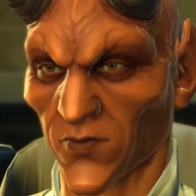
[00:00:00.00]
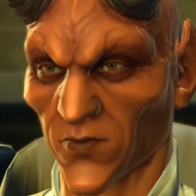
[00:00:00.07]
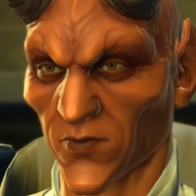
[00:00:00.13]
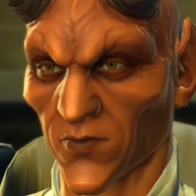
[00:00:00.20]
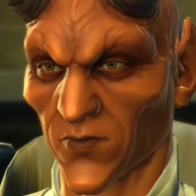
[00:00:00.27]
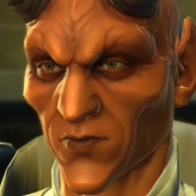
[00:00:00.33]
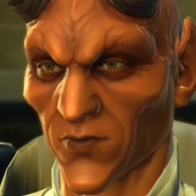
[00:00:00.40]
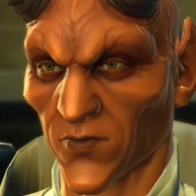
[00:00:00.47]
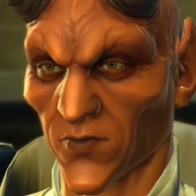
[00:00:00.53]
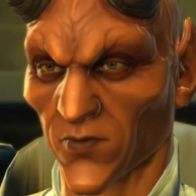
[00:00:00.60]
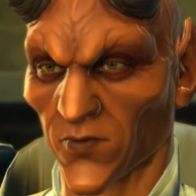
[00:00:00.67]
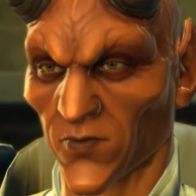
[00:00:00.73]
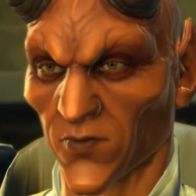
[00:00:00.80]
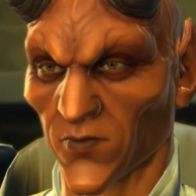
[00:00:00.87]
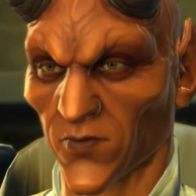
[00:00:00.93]

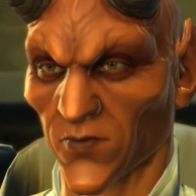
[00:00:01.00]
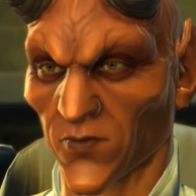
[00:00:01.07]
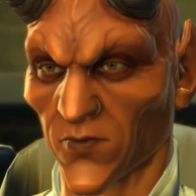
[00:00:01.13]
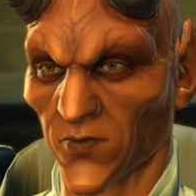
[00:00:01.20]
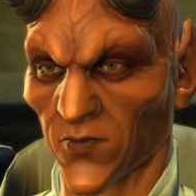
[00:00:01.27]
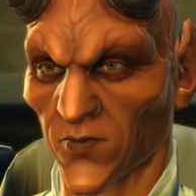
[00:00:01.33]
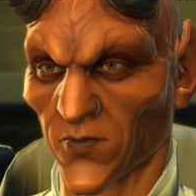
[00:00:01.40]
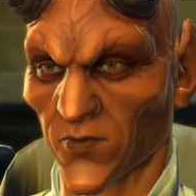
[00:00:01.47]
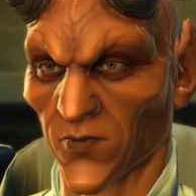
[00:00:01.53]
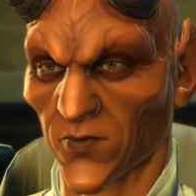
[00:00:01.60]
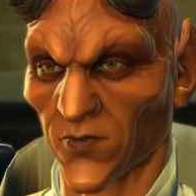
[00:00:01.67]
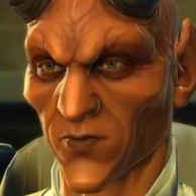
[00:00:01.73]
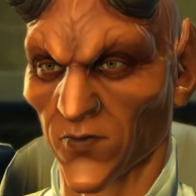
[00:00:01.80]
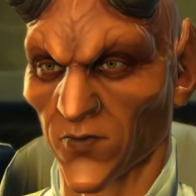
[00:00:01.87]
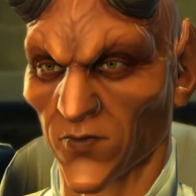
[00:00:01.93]

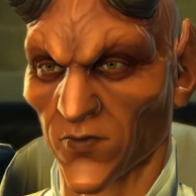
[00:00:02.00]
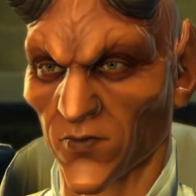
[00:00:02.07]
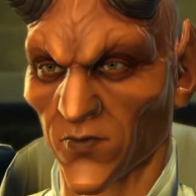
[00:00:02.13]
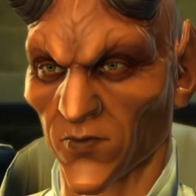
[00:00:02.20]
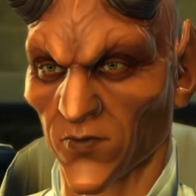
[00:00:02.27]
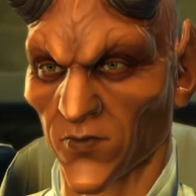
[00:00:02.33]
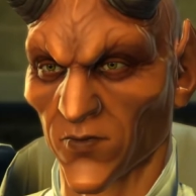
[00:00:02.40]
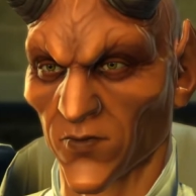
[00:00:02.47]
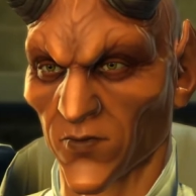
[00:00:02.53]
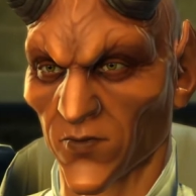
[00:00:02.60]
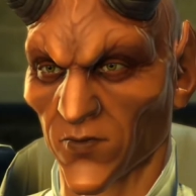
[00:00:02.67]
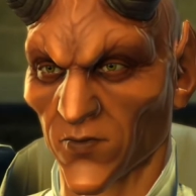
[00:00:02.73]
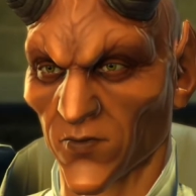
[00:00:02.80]
Nothing is said.